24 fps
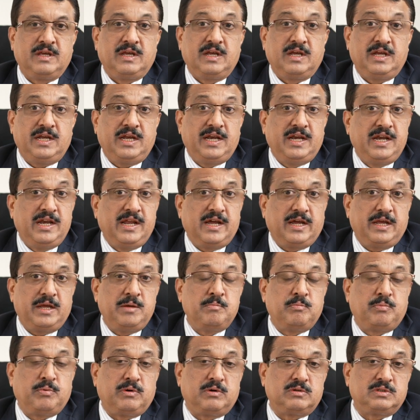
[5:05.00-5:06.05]
India
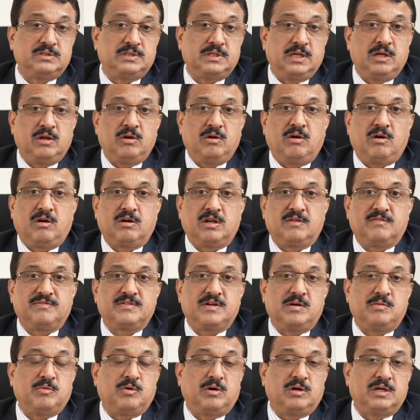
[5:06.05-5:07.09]
imports a lot of
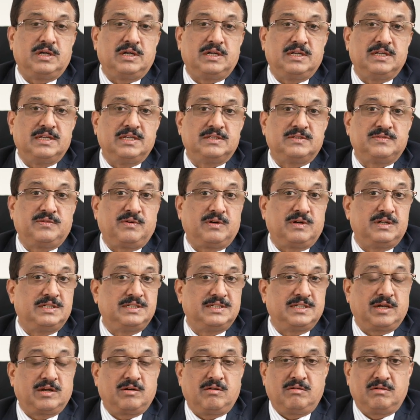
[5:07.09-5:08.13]
commodities for its
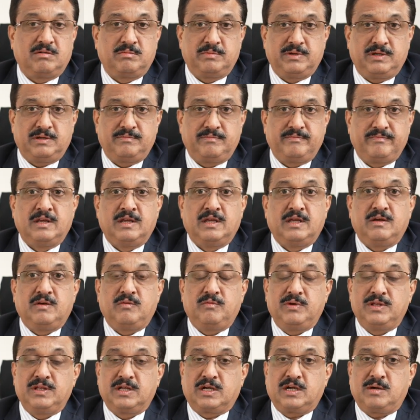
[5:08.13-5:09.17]
economy.
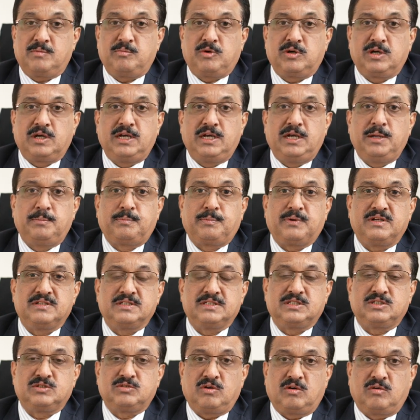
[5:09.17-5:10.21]
When the commodity
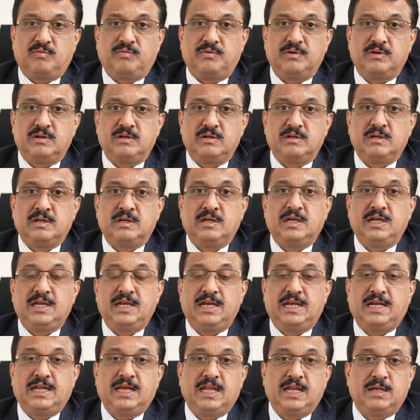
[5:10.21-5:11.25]
prices soften,
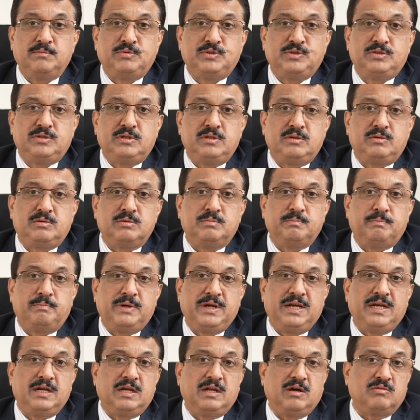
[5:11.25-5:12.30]
it helps to
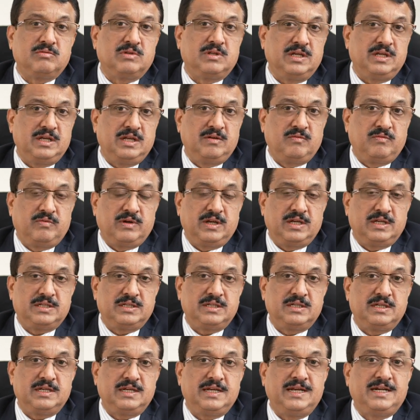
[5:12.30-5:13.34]
bring down the
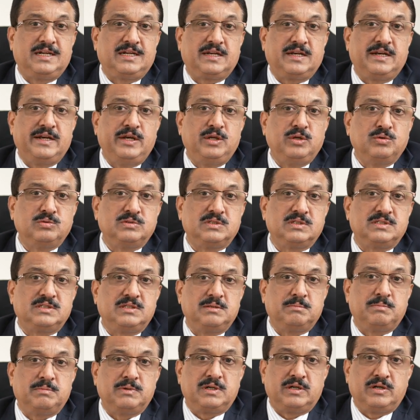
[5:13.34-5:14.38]
inflation. It reduces the
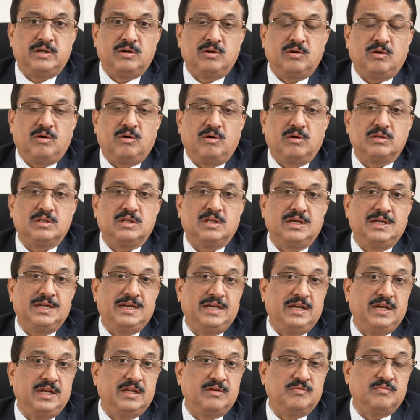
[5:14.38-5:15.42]
burden on the
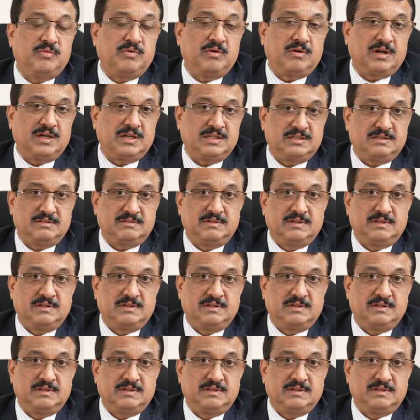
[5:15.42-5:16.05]
Indian Forex.